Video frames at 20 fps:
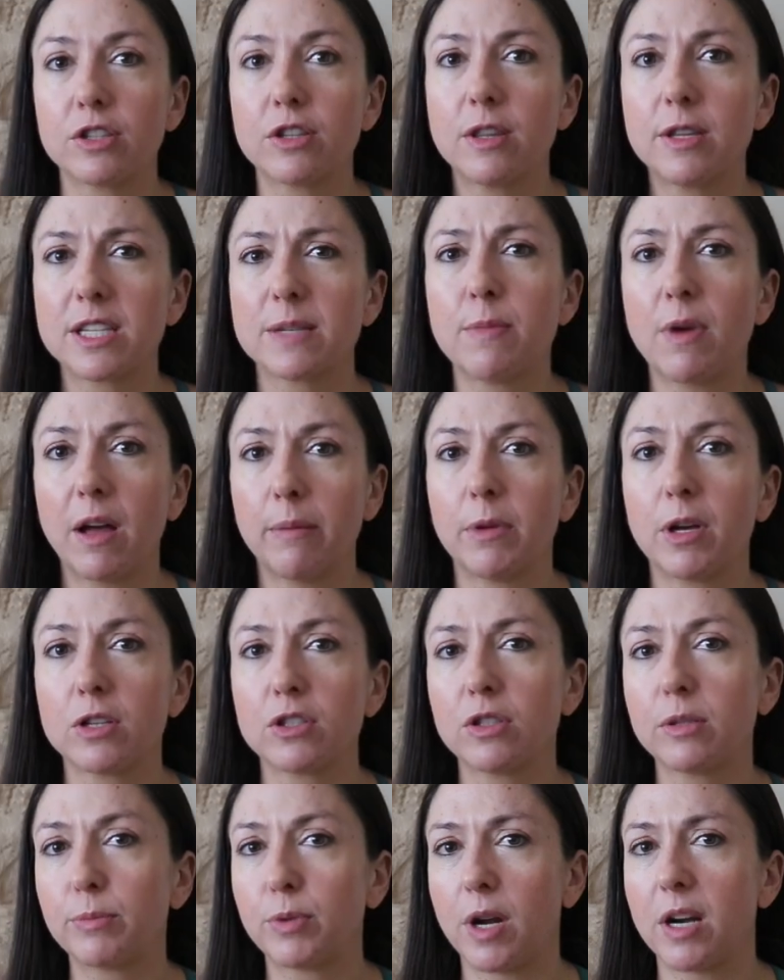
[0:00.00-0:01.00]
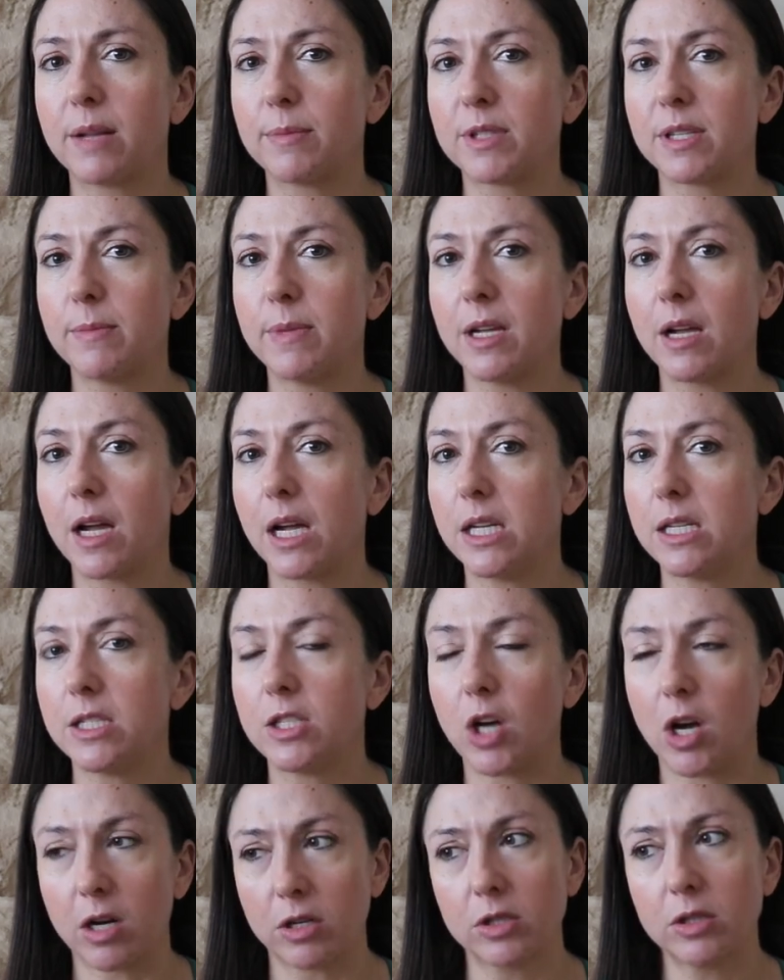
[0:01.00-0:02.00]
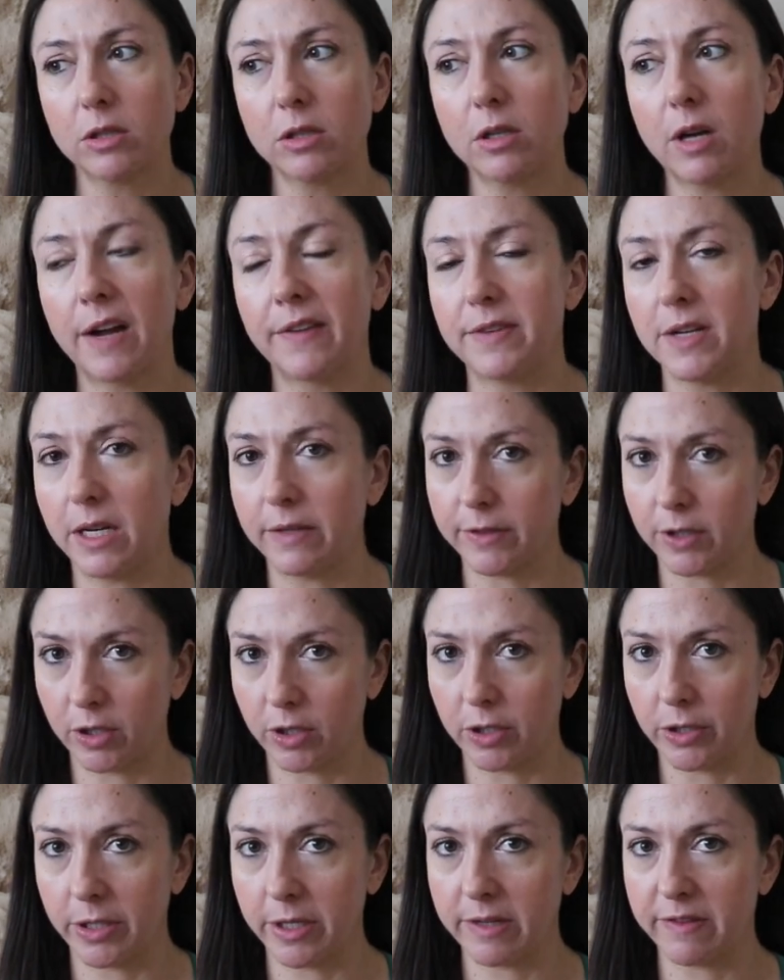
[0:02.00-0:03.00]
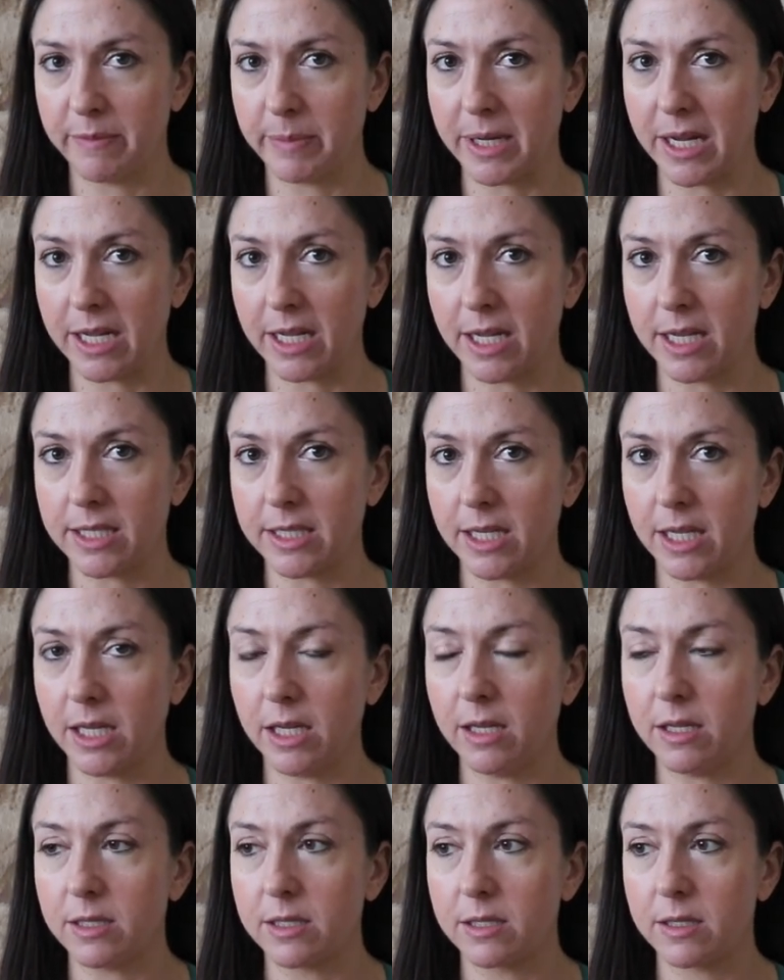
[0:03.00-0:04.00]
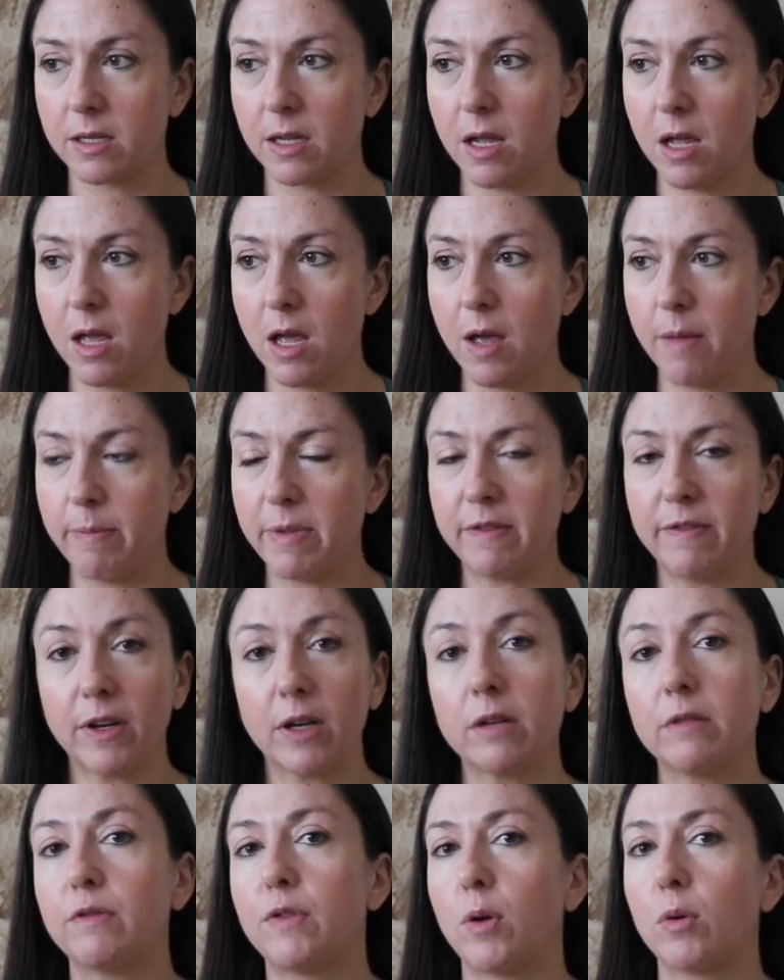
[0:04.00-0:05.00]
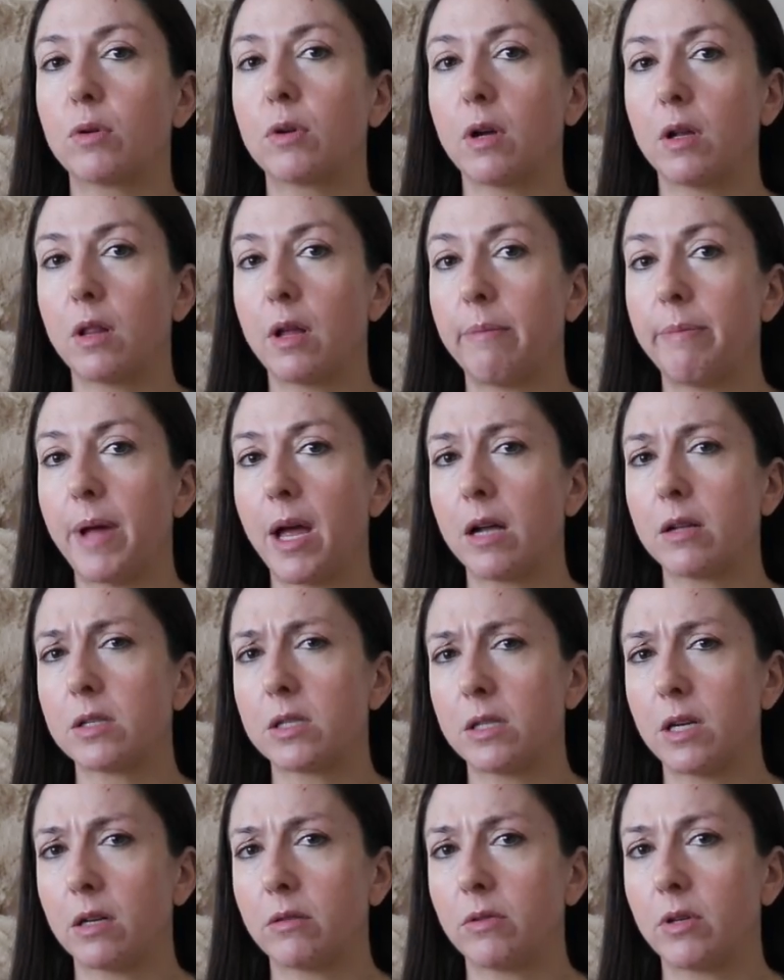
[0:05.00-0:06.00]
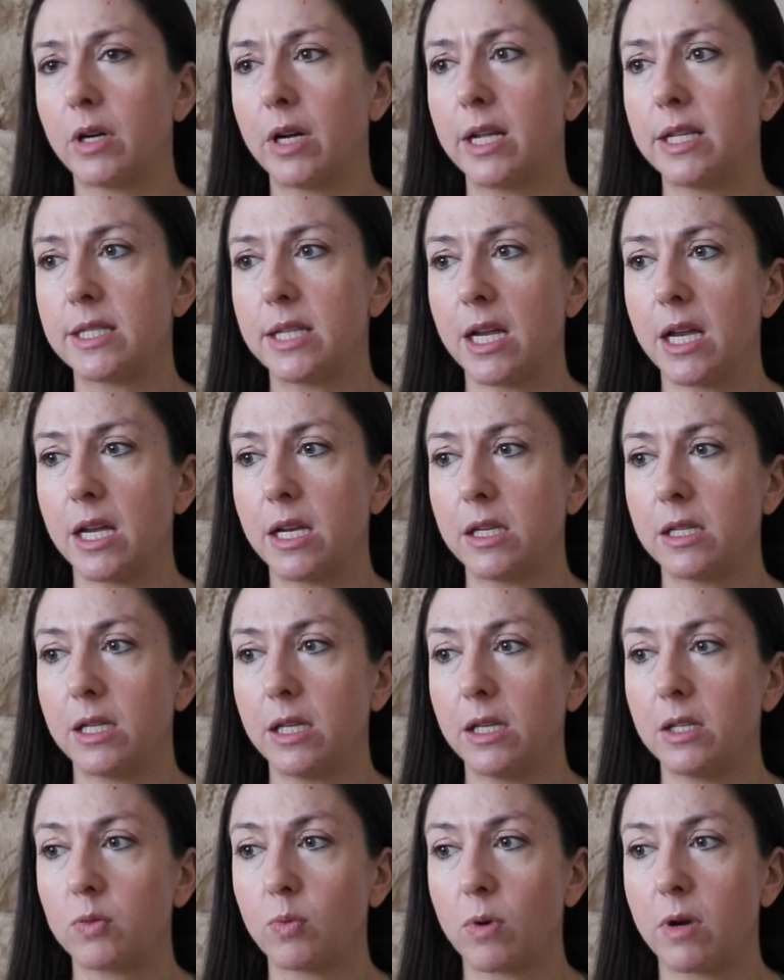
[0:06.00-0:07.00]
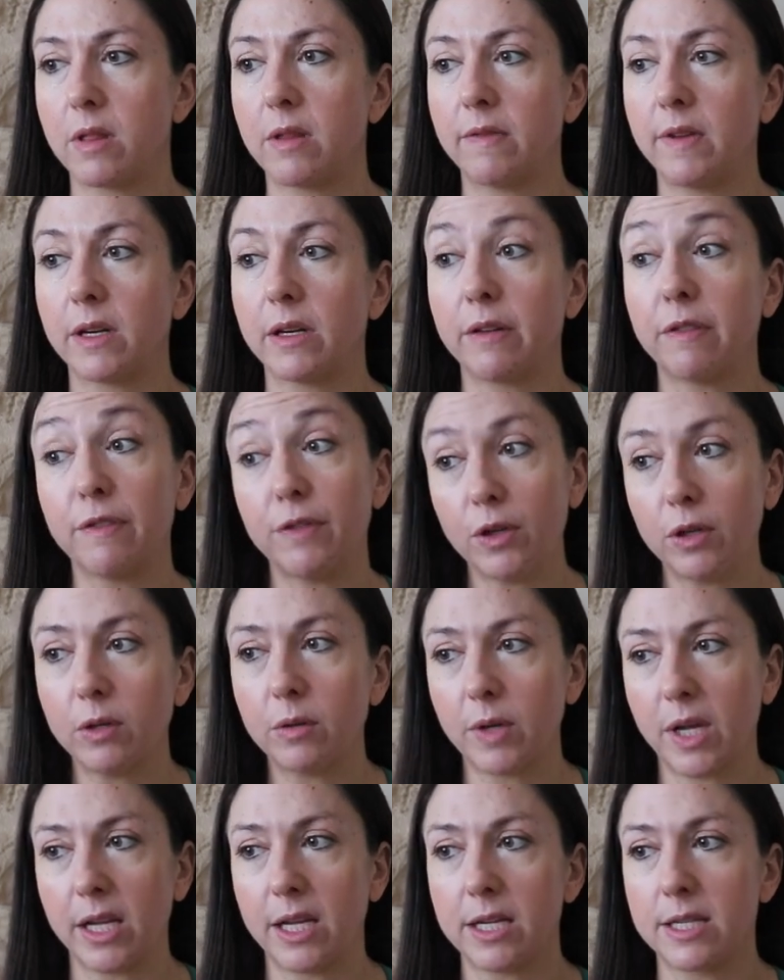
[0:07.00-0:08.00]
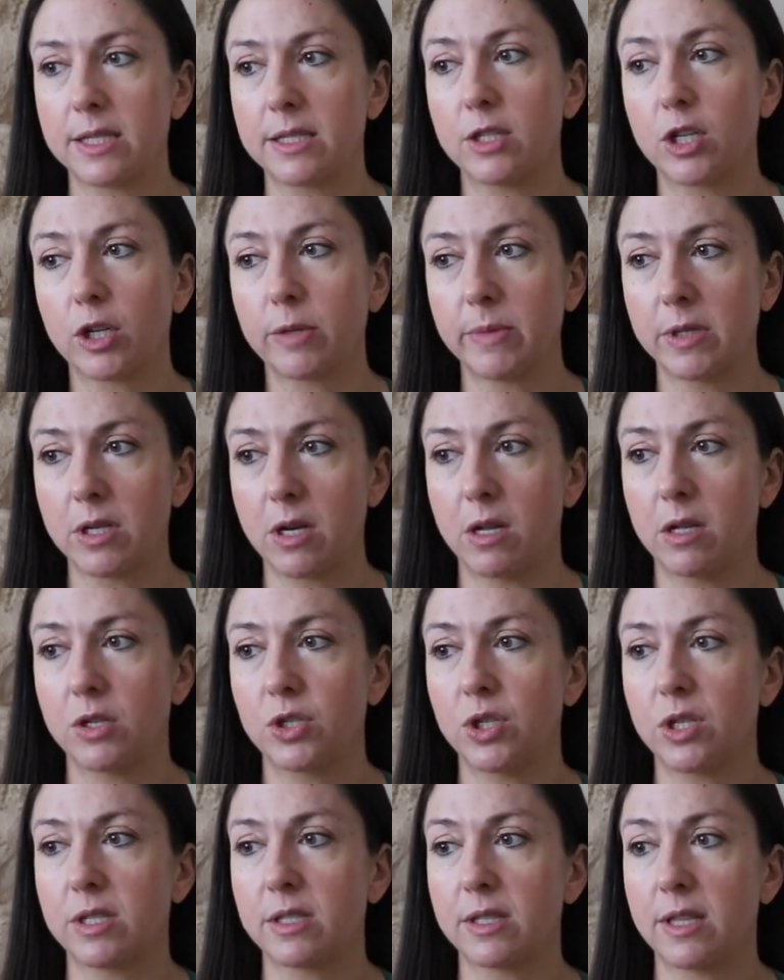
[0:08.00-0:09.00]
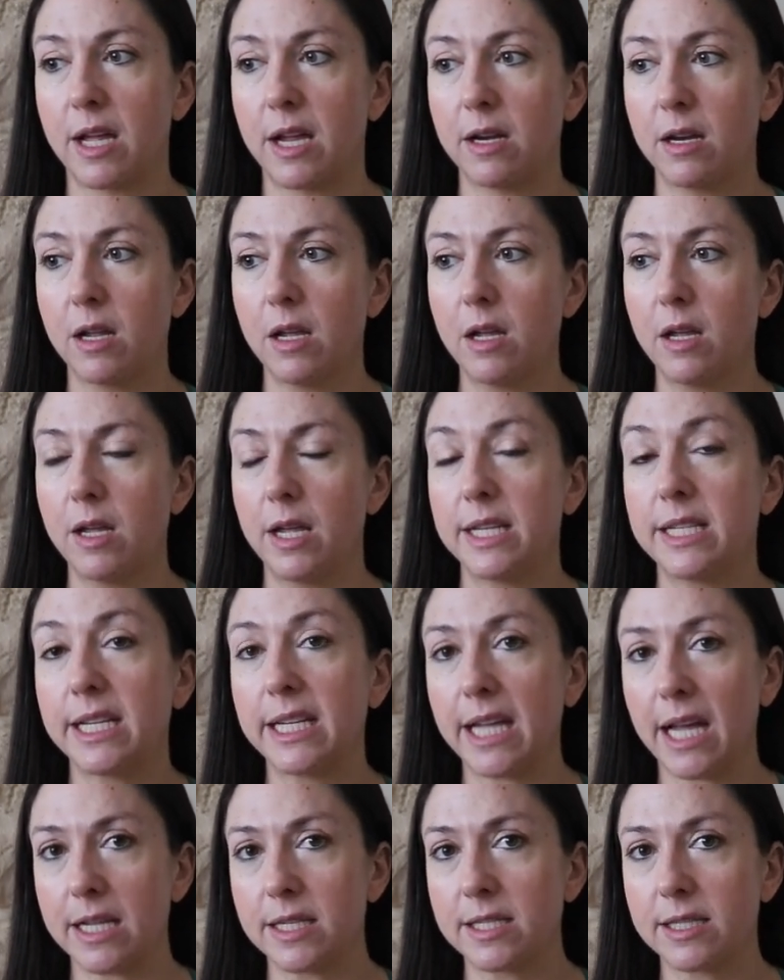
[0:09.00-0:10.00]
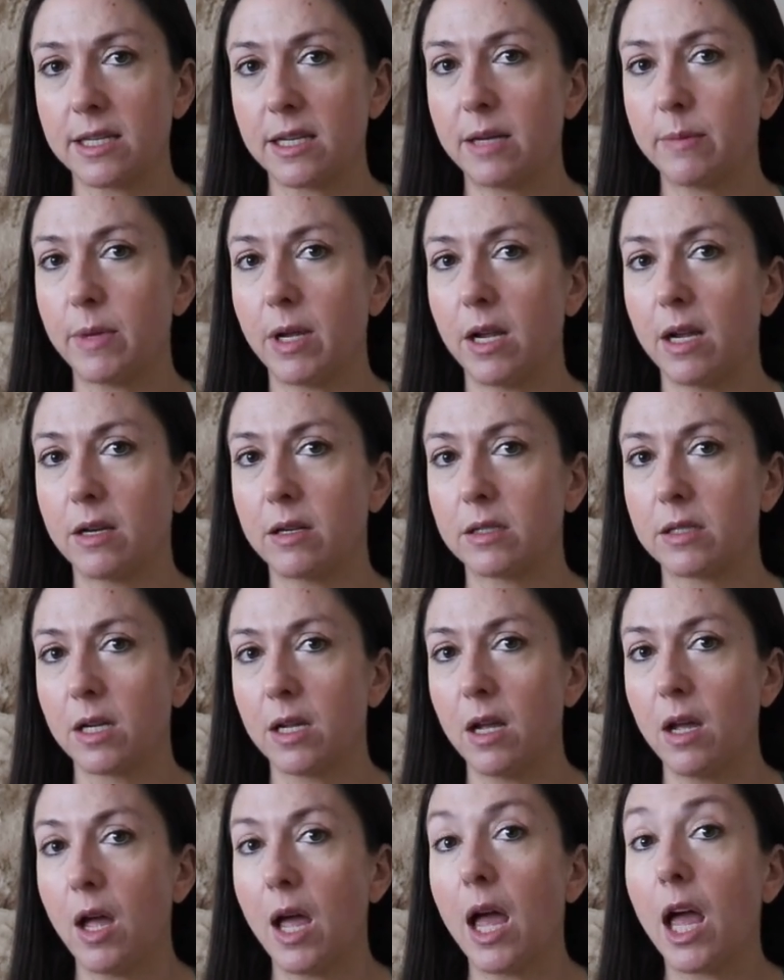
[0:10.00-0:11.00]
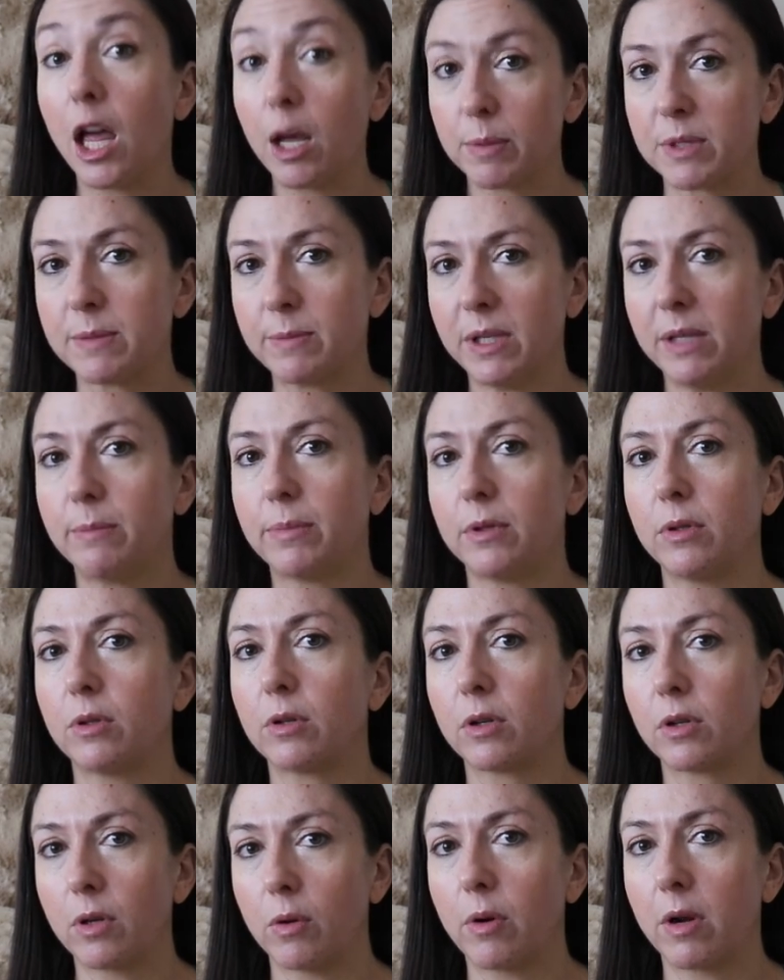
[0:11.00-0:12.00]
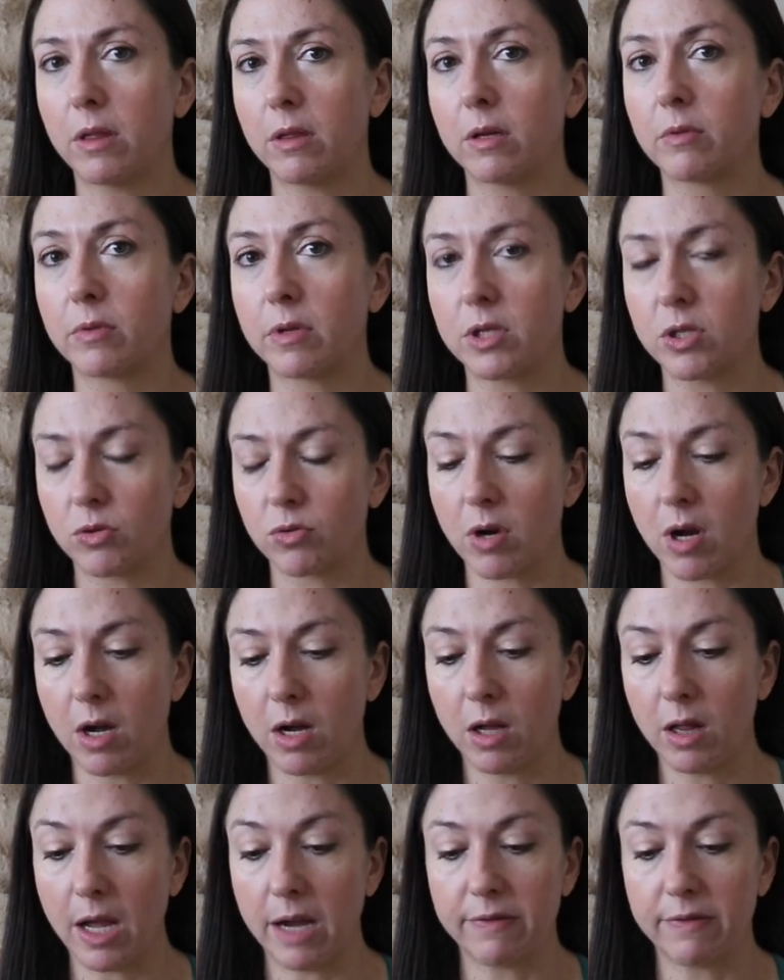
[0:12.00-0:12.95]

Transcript: this mom also brought up to me a doctor I've never heard of, but I guess he's been very vocal about steroids and he's one of the very few, I guess, dermatologists that is against them and helps people who are going through withdrawal.